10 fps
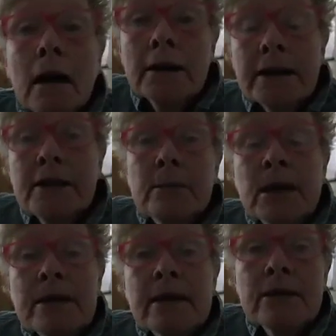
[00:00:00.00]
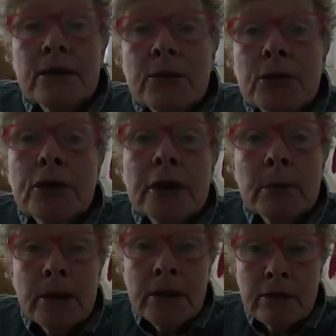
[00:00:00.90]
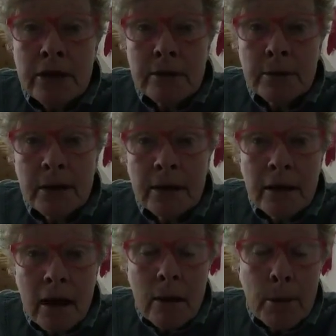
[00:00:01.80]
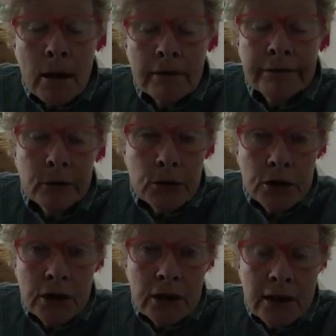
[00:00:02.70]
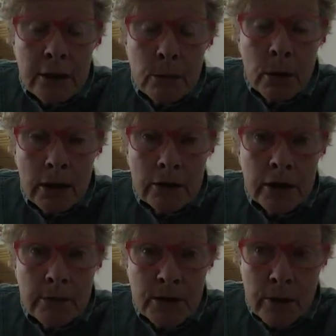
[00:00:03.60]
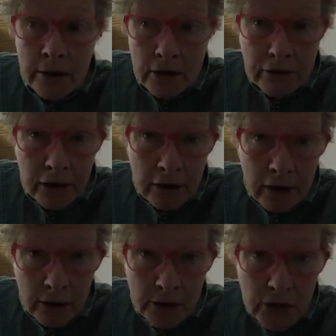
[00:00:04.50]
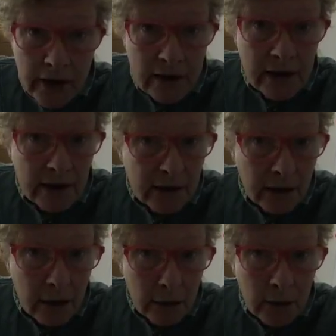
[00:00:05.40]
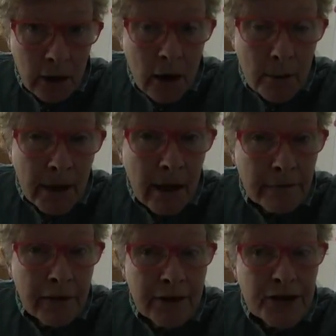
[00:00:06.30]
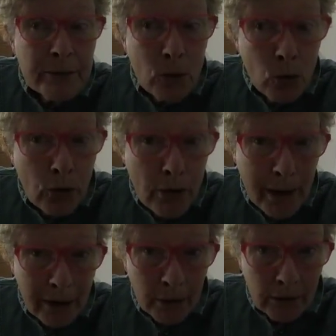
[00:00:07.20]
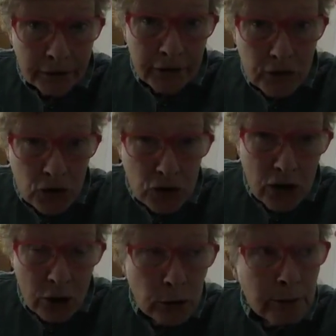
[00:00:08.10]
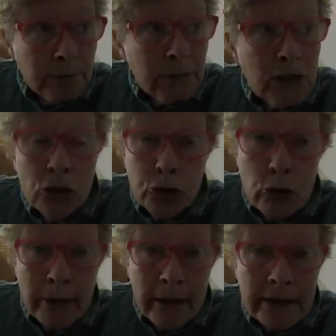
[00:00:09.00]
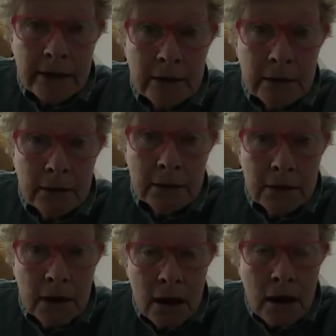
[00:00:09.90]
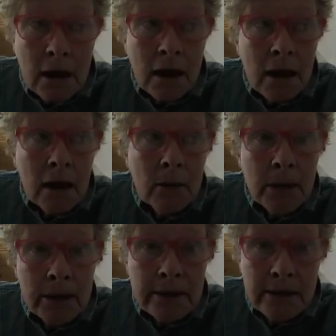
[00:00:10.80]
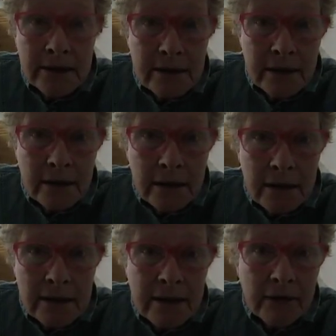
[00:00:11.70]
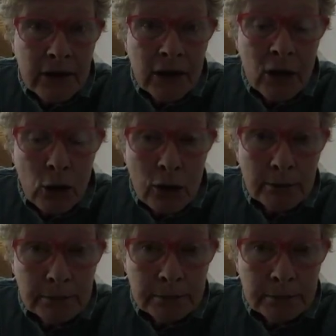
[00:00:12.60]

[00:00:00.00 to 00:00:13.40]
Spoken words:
I need to mix in some cream in this recipe, but unfortunately my cream is wearing a fur coat, so that's had to go, but I have found some more in the back of my fridge, so it's not all bad. Oh my goodness, it's 11 o'clock.